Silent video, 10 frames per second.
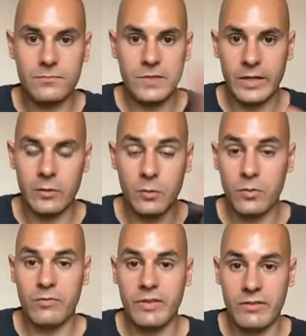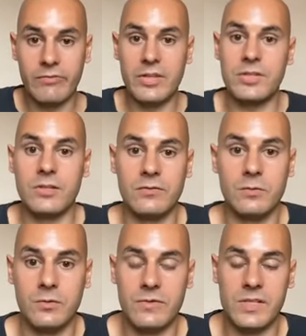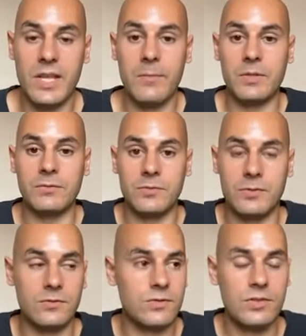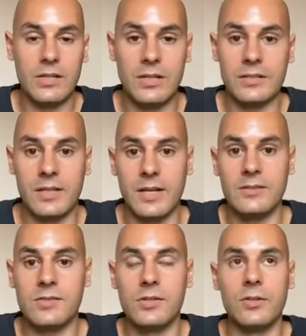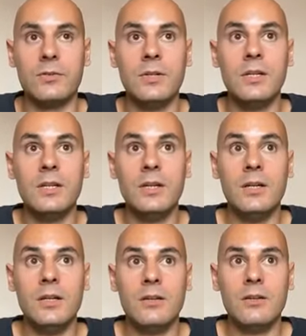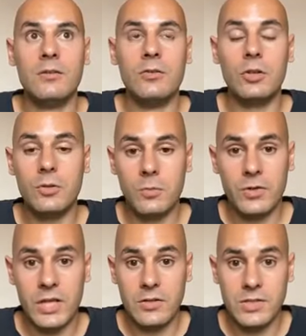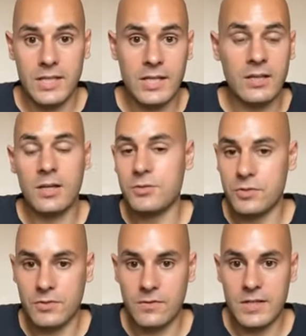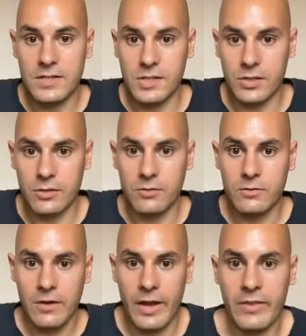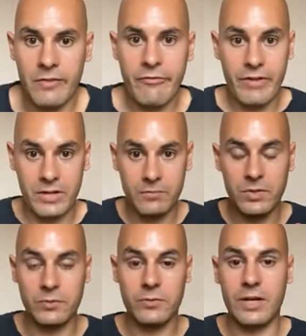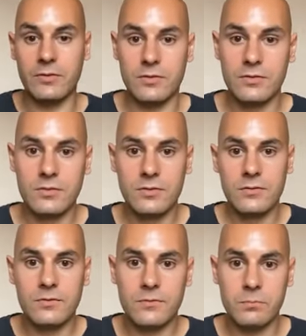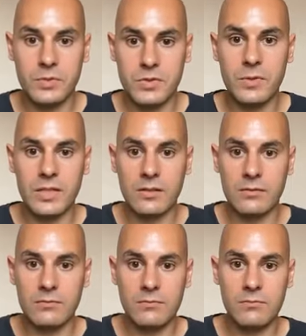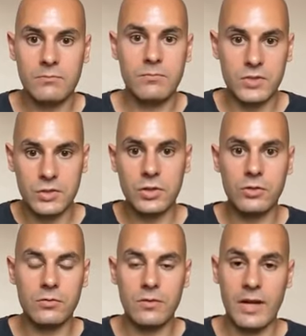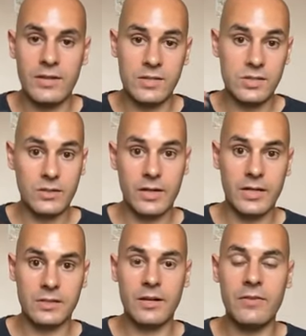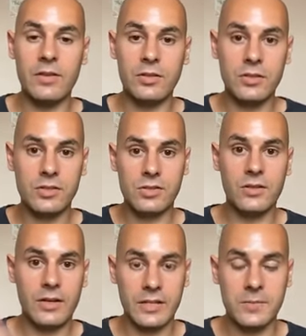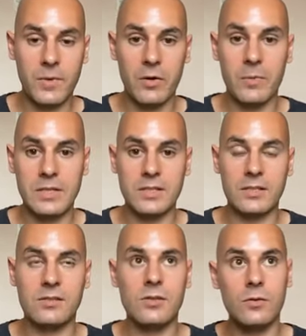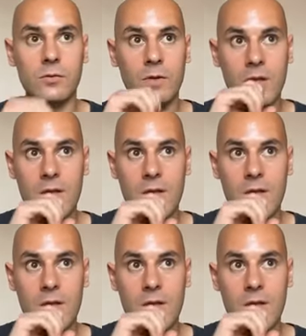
like all of the invention of all of these chemicals and shit like that. So look at what they used to eat hundreds of years ago and then find a middle ground between the two, and then you can start experimenting. So